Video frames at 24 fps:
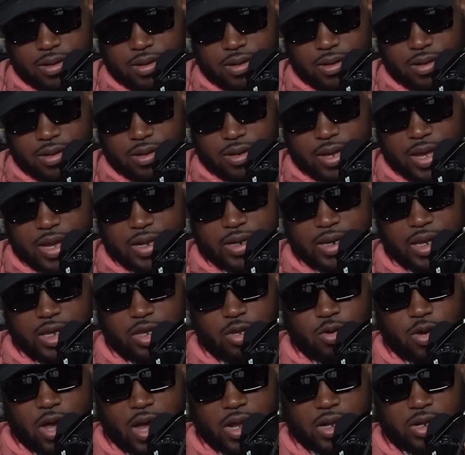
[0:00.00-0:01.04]
And then
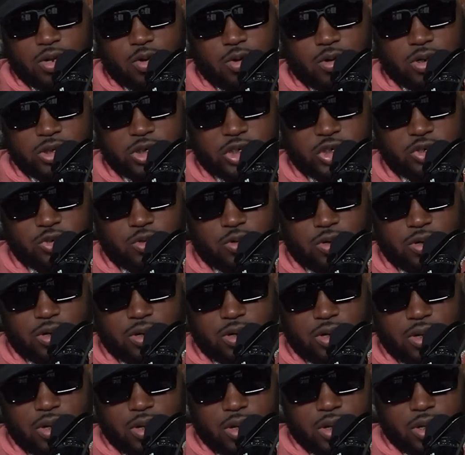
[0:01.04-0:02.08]
you got North Shore.
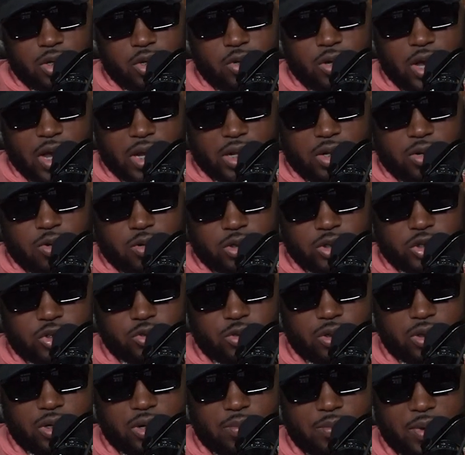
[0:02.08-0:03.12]
You got North
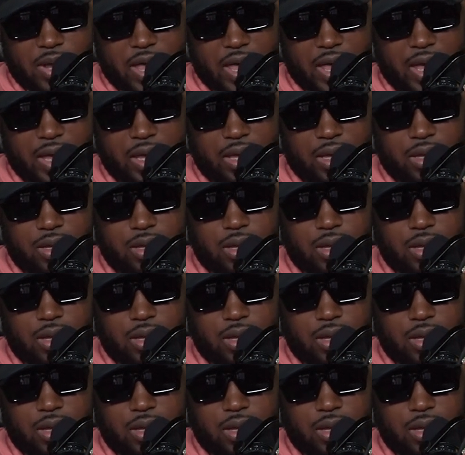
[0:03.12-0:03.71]
Shore number 8.